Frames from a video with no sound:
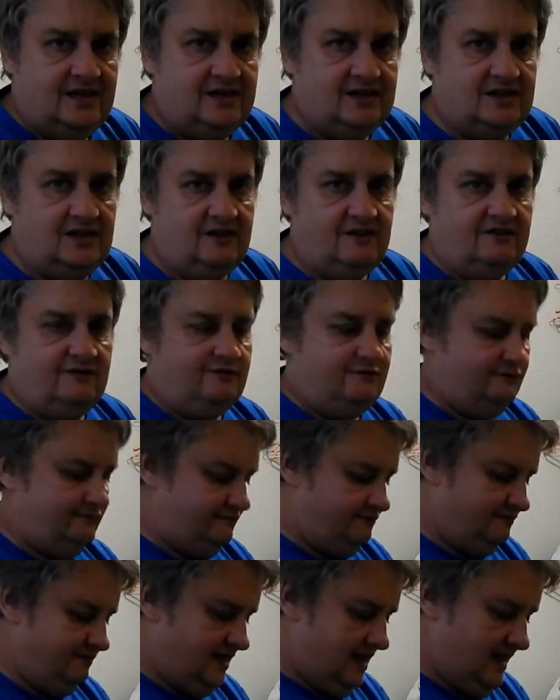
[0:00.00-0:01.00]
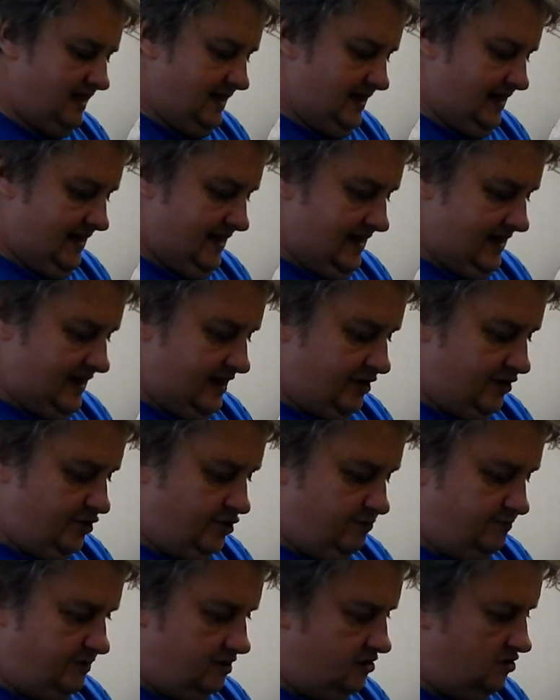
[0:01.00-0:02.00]
Oh, I
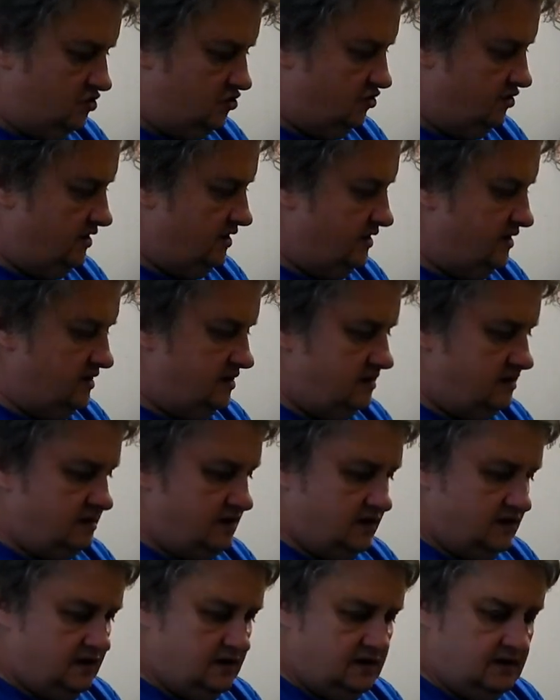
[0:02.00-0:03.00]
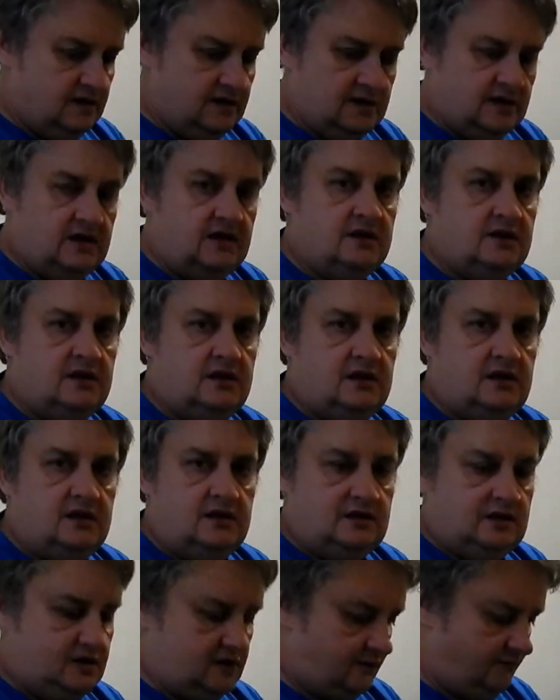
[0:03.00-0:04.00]
hope you enjoyed
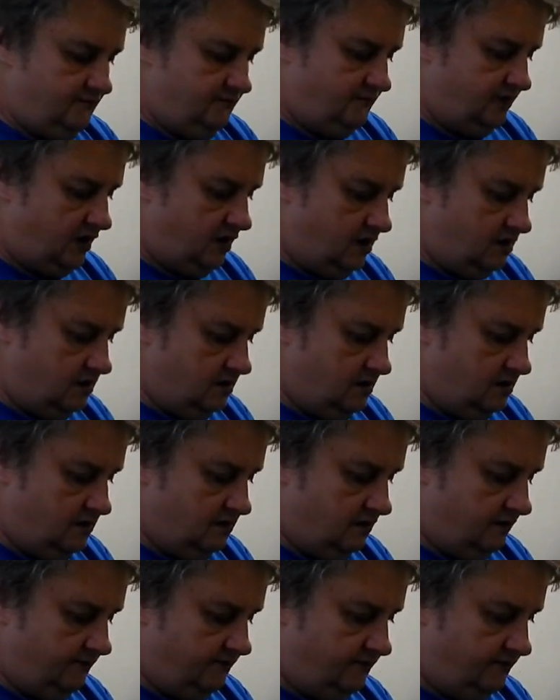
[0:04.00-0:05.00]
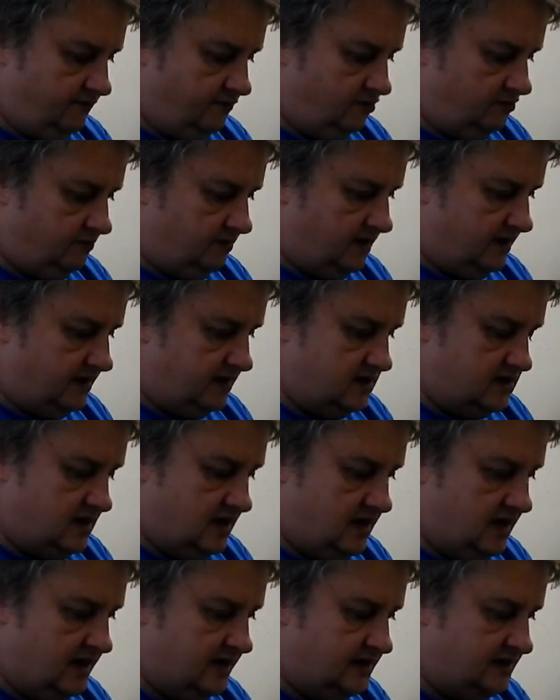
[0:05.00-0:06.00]
this vlog of all my
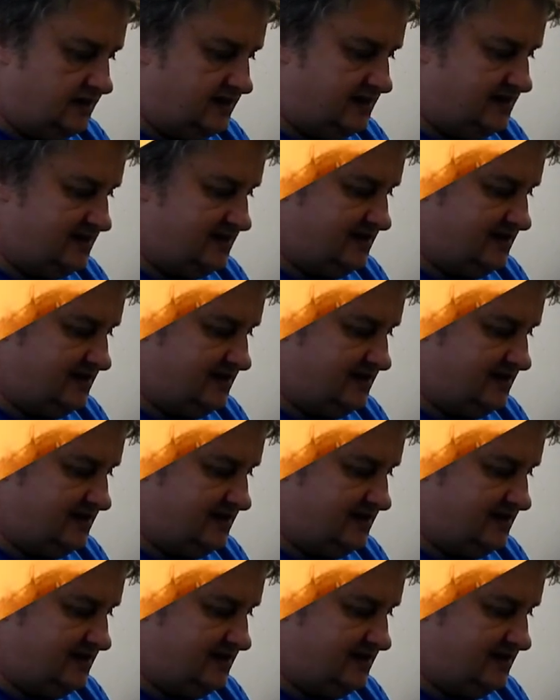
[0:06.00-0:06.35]
guitars.